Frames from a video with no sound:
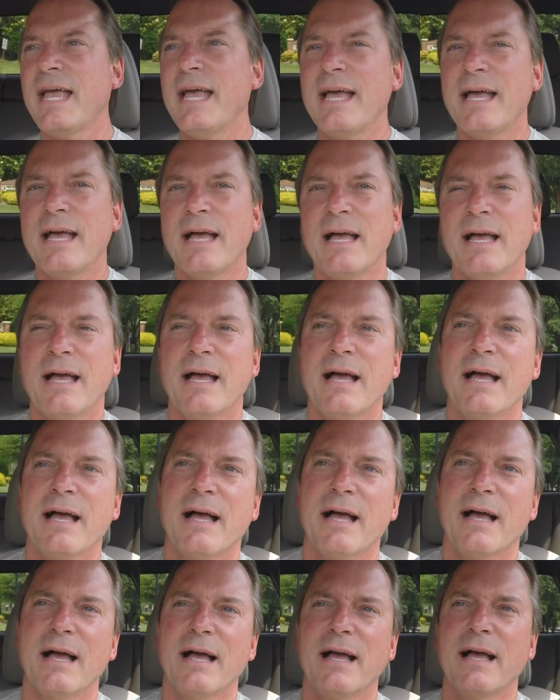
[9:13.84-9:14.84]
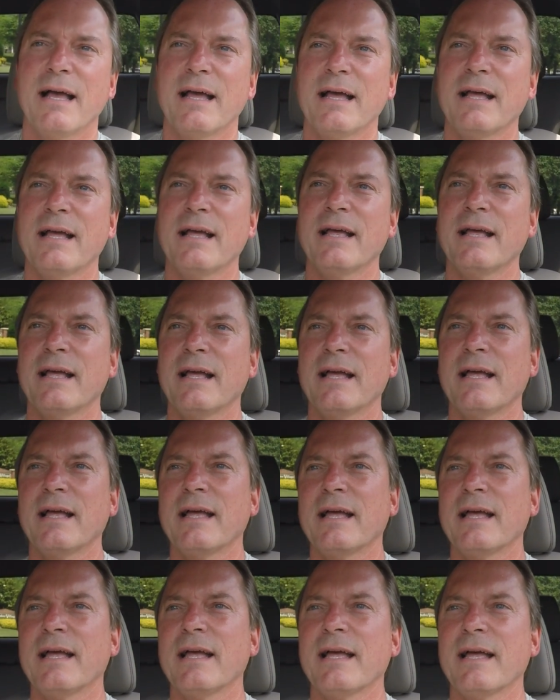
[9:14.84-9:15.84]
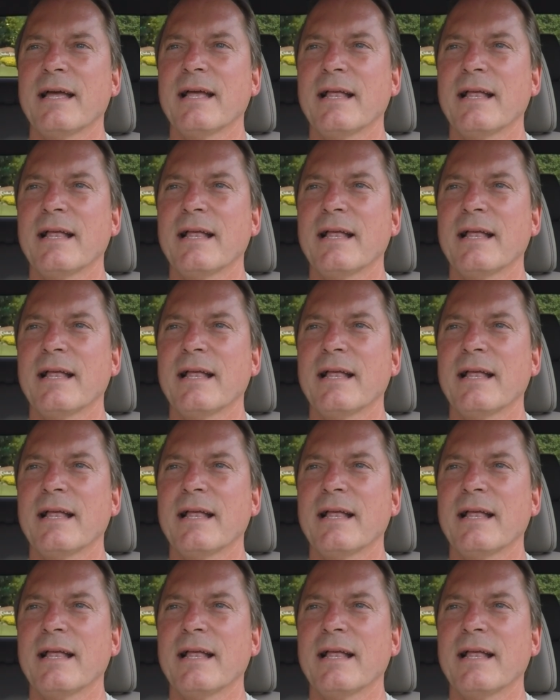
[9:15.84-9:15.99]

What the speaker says: (no one is talking)